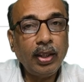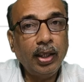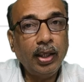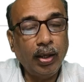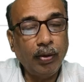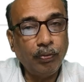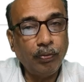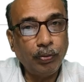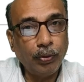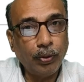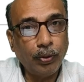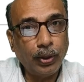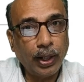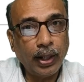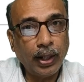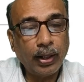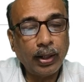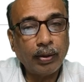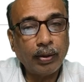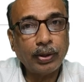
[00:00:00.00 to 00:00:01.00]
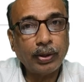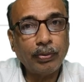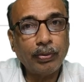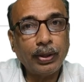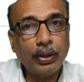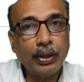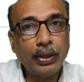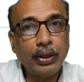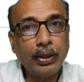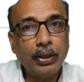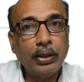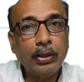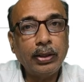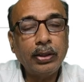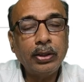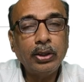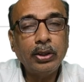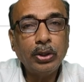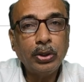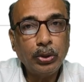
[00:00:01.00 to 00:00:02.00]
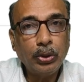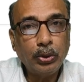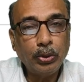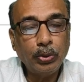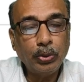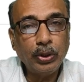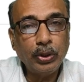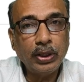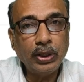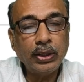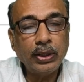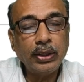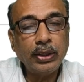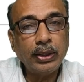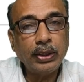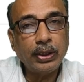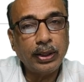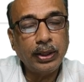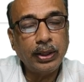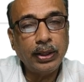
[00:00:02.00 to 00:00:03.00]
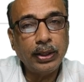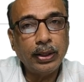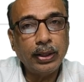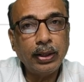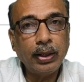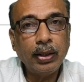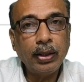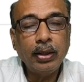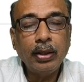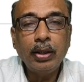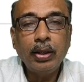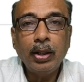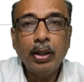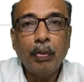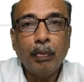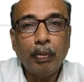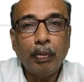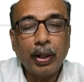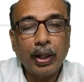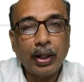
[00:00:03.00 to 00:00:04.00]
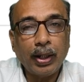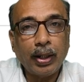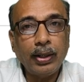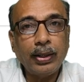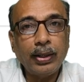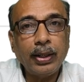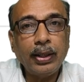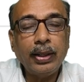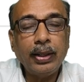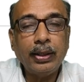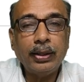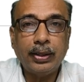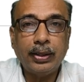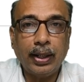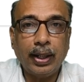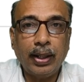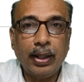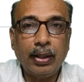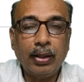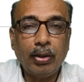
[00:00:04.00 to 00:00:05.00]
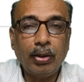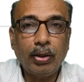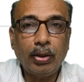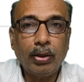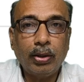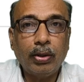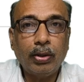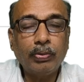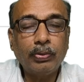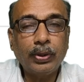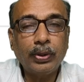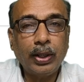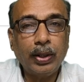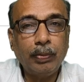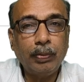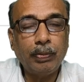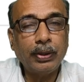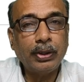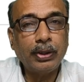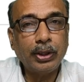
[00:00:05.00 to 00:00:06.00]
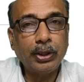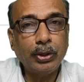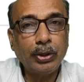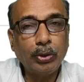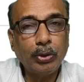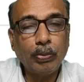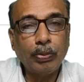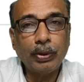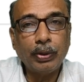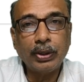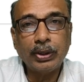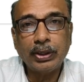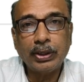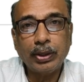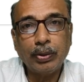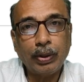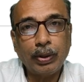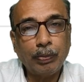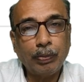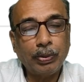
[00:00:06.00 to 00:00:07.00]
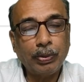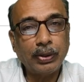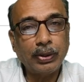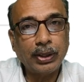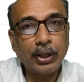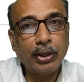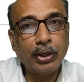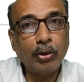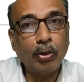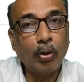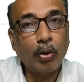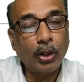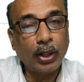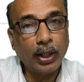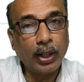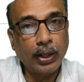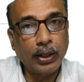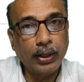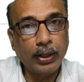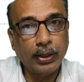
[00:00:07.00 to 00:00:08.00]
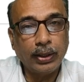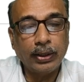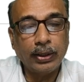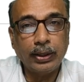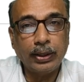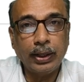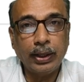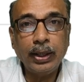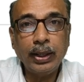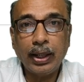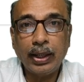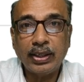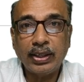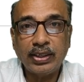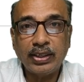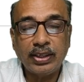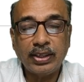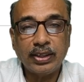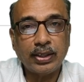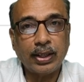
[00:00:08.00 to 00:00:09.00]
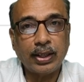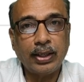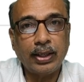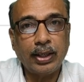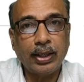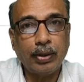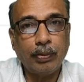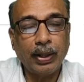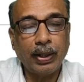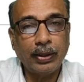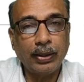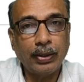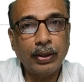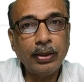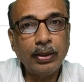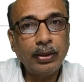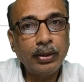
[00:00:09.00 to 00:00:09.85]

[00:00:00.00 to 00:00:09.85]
If you take after 1 year, 2 years, 3 years, penalty is there of 3%, 2%, 1% or any other thing as decided by the